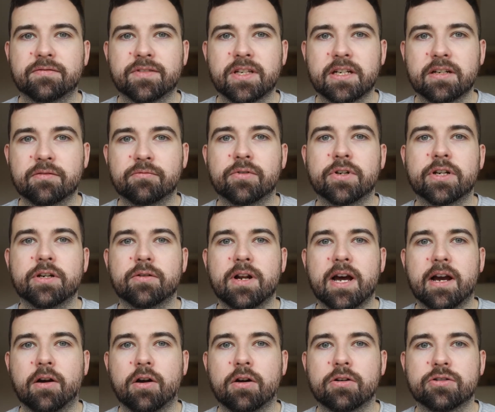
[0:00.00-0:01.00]
they didn't renew
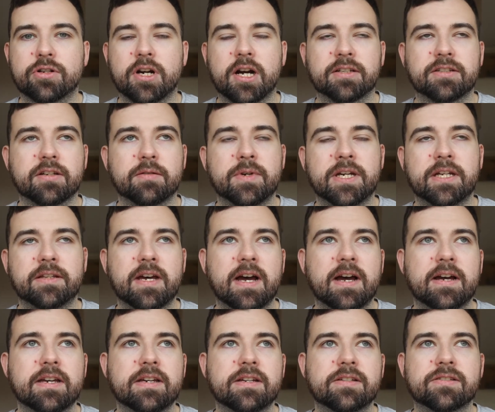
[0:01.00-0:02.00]
that contract. I mean,
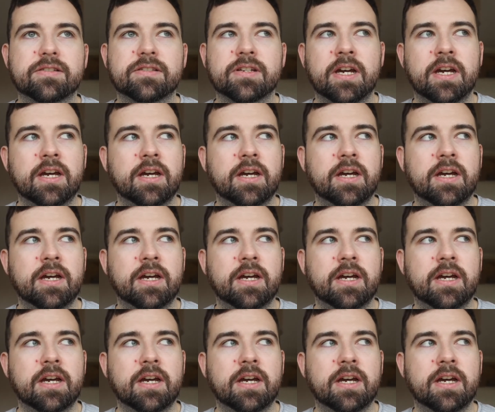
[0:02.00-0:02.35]
that is,